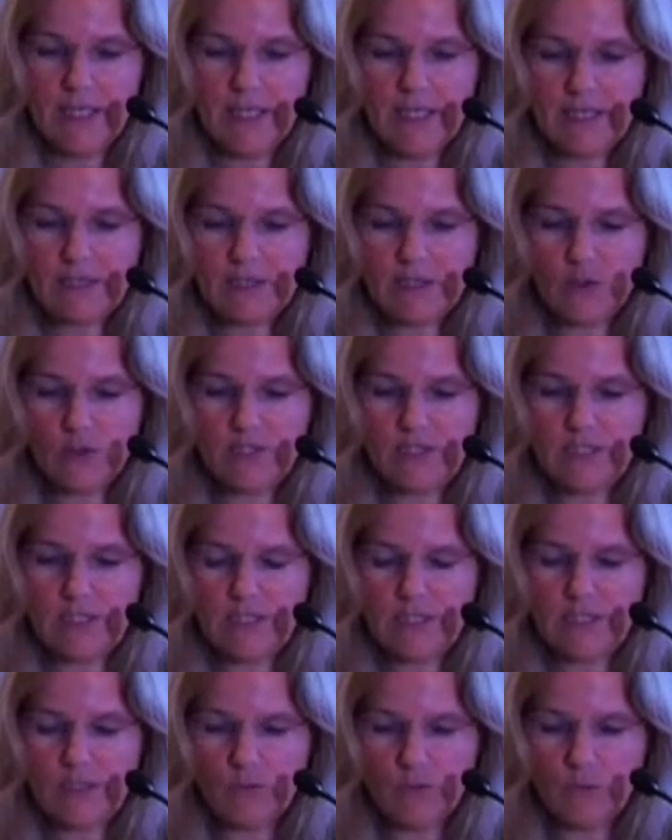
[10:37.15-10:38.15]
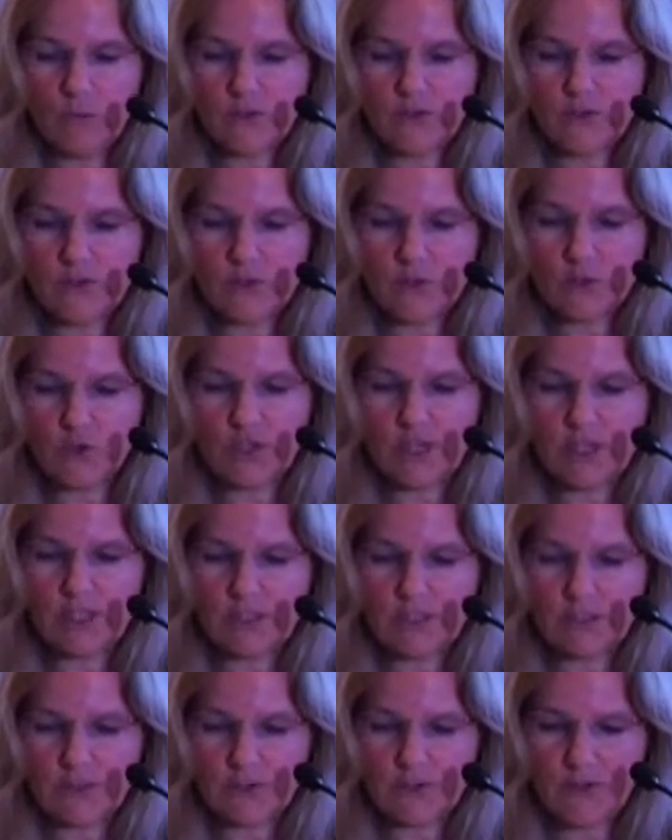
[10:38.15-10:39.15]
and clonidine was
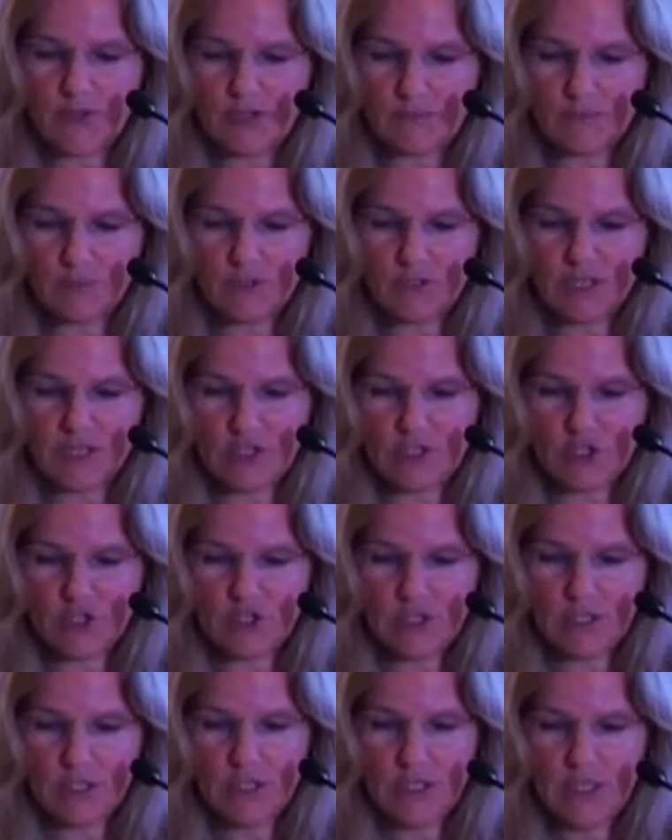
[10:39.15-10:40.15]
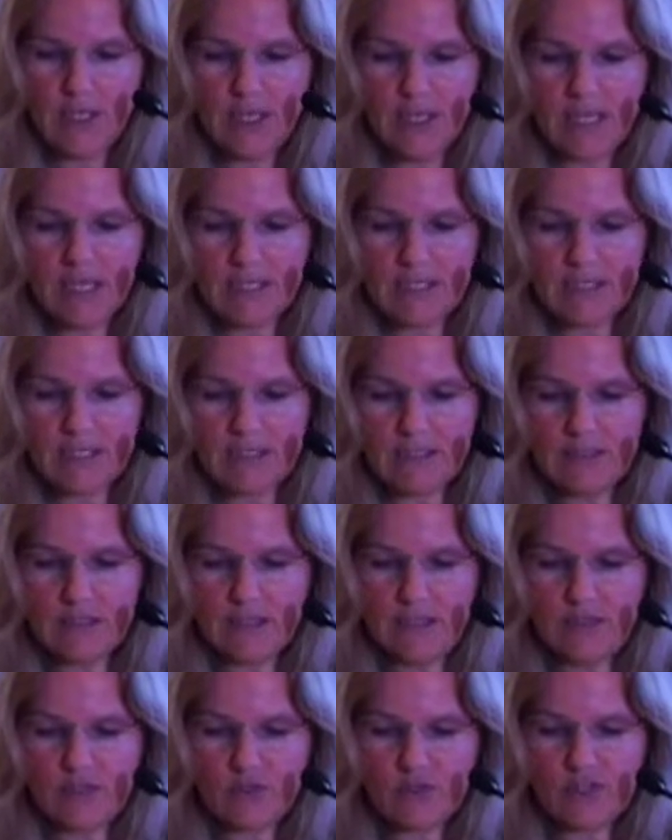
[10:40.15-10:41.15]
associated with hypotension and an
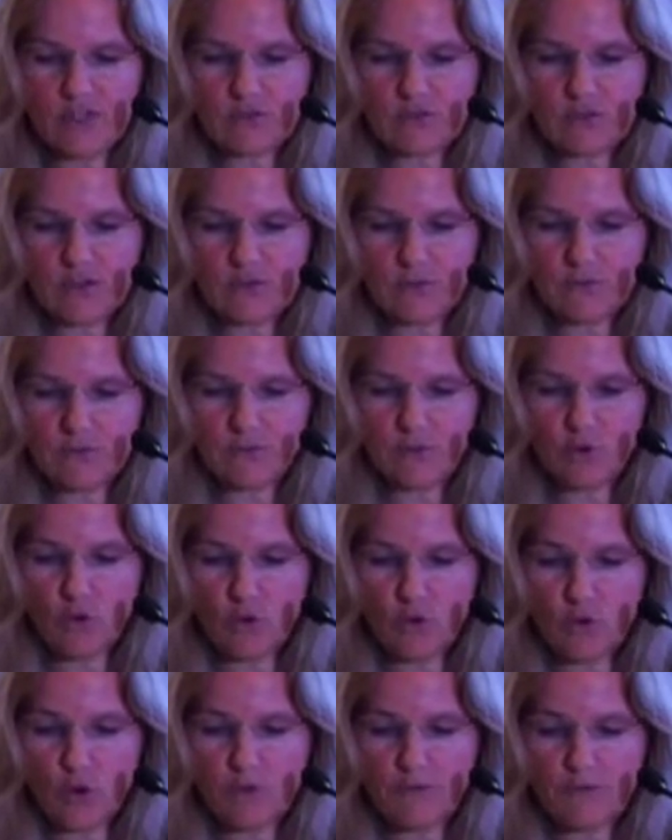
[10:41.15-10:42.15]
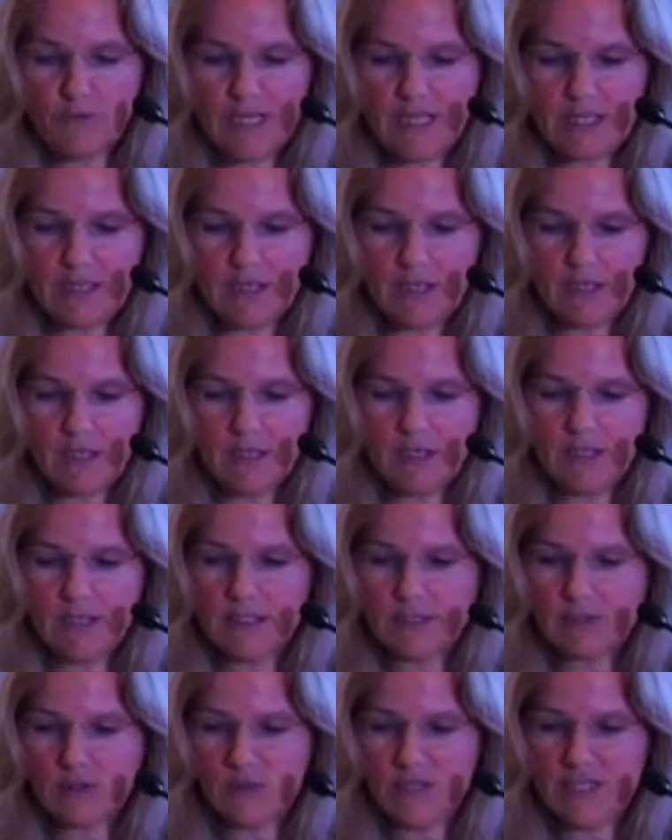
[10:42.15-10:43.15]
increased risk of non-fatal
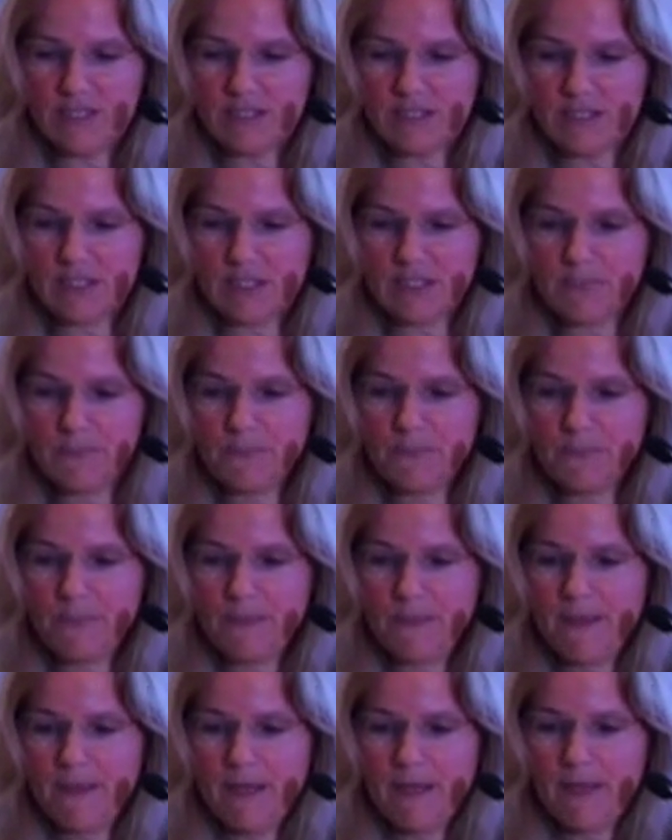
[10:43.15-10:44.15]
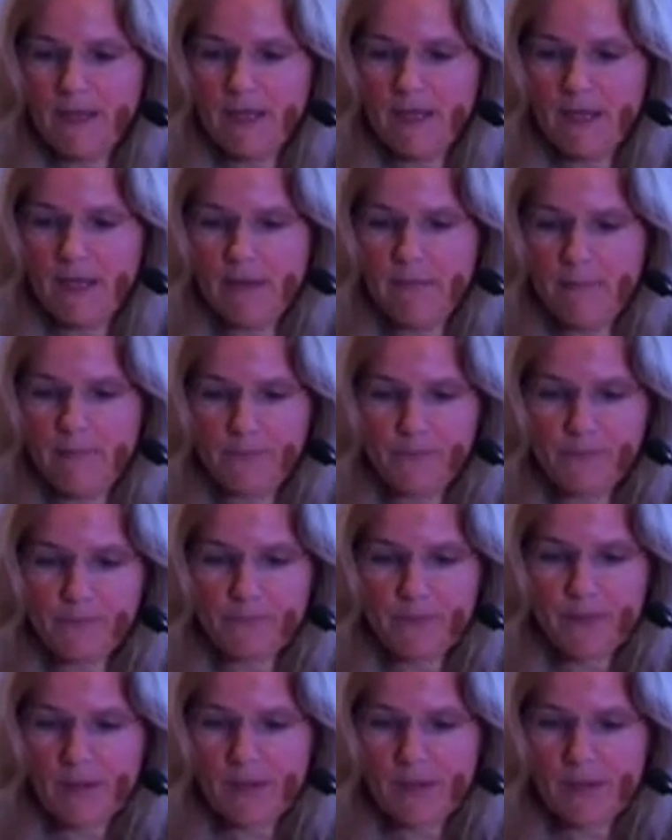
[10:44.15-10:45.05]
cardiac arrests. There